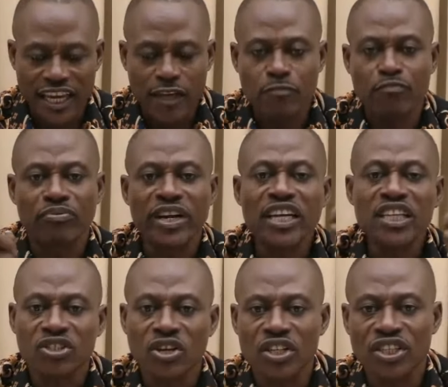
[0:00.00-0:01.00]
it
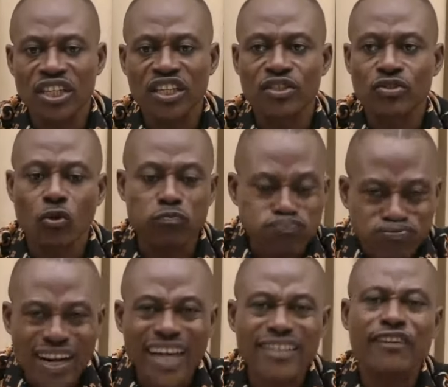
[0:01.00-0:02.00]
brings us into
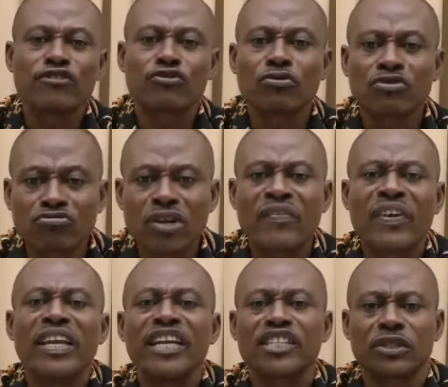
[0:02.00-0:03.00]
present truth
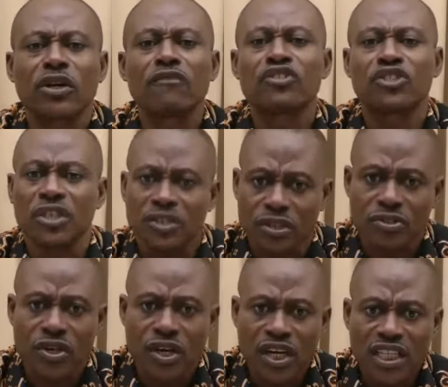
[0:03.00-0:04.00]
revelation of Jesus.